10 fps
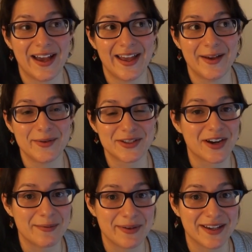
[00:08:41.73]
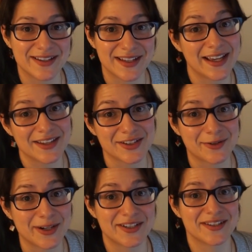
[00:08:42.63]
it was great because they answered
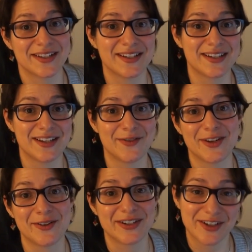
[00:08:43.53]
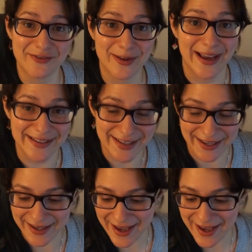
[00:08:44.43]
questions I didn't even know I should have been asking.